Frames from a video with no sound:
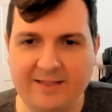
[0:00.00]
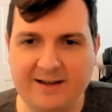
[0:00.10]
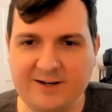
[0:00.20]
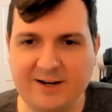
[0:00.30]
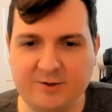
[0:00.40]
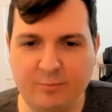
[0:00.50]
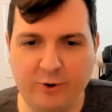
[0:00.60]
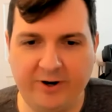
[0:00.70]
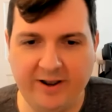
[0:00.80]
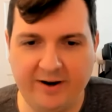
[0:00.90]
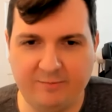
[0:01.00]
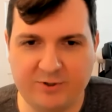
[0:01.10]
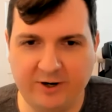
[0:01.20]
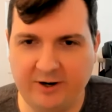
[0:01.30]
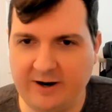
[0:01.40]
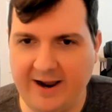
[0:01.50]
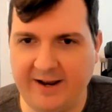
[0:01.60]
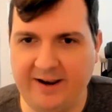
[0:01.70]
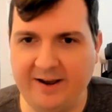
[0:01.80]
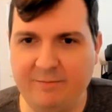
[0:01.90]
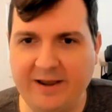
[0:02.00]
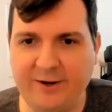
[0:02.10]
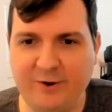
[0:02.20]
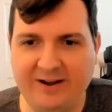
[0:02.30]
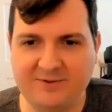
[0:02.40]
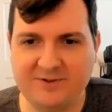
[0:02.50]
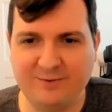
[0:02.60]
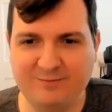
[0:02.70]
that's an excellent point. And I'm sure, Andy, I bet you have some.